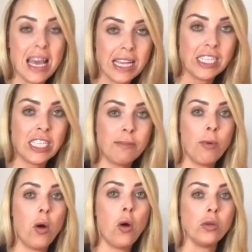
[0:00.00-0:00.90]
is
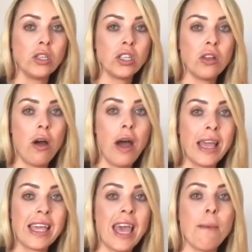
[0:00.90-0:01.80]
spot on, so that I
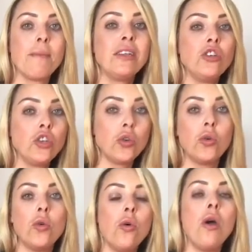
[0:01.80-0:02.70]
can
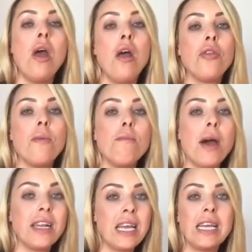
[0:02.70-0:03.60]
ensure that
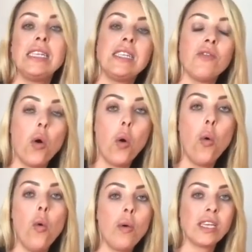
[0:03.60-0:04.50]
my adhesive
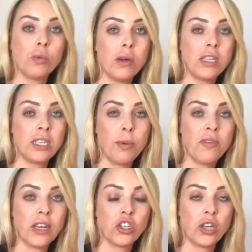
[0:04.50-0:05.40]
always works to
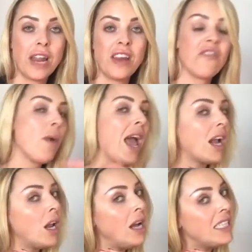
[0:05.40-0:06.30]
perfection, and then if my
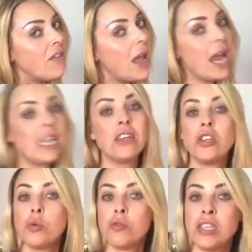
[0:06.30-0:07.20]
clients have any
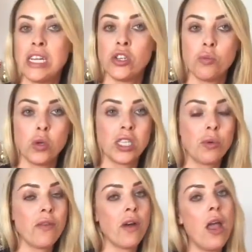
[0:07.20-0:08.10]
issues with the retention
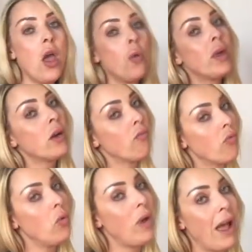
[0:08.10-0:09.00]
whatsoever, we can
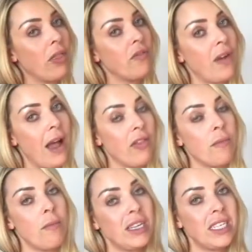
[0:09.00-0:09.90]
rule out the fact
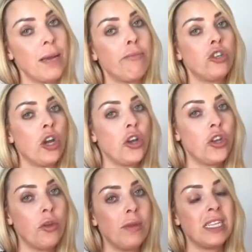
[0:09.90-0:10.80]
that my temperature and
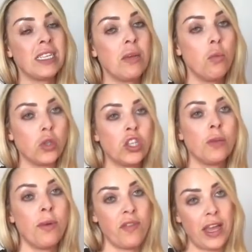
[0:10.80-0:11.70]
humidity was to
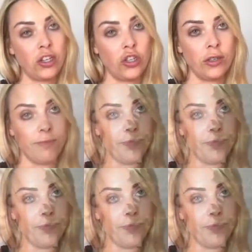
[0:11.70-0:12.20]
perfection.